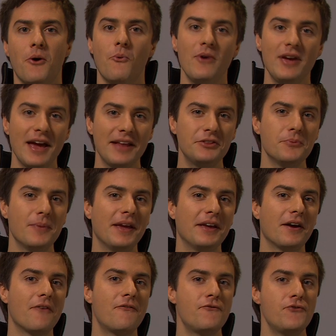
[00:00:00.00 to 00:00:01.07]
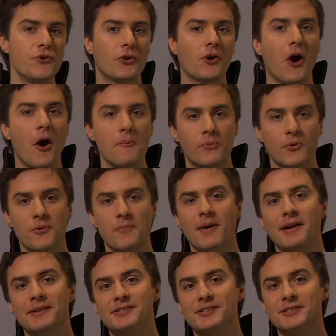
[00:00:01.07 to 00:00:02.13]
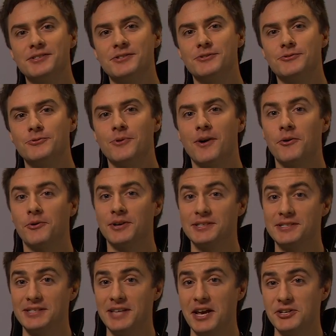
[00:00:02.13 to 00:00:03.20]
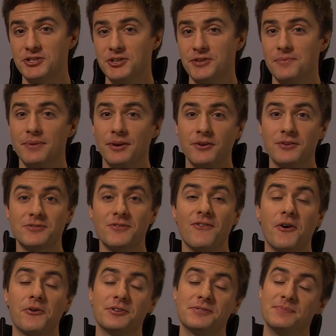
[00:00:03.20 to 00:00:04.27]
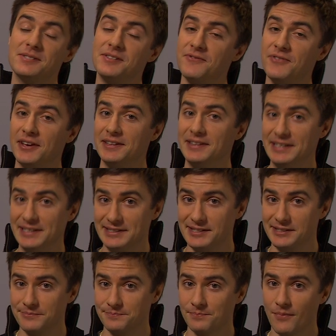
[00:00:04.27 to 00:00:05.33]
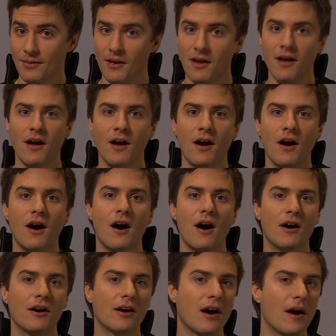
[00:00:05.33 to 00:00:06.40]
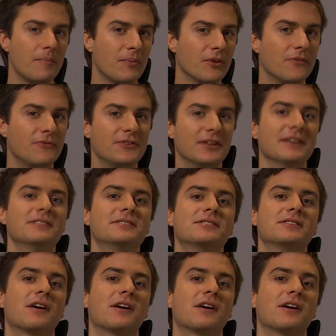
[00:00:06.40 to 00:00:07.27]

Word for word: We had to make a few compromises to our extension because of our specific needs. A couple of things